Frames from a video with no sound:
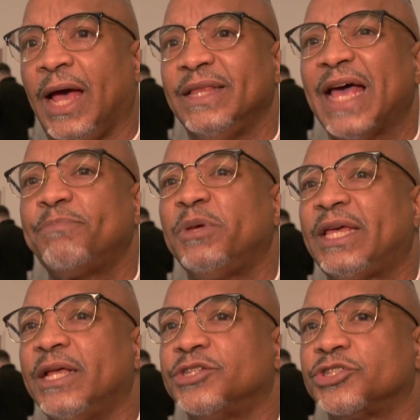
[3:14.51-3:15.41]
And that
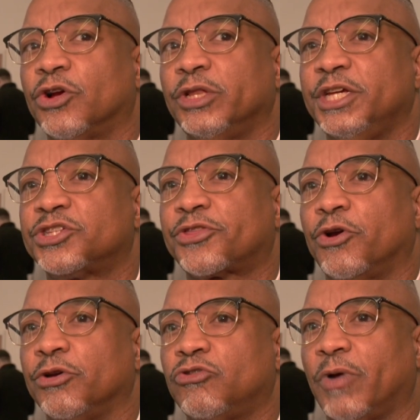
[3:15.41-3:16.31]
begins as early as
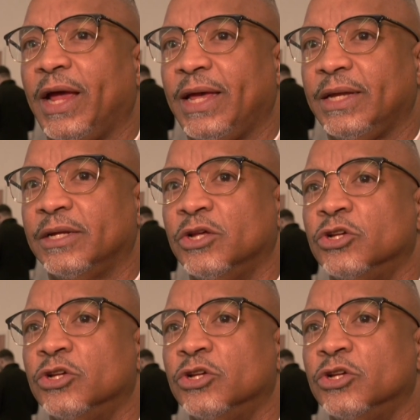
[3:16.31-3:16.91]
third grade.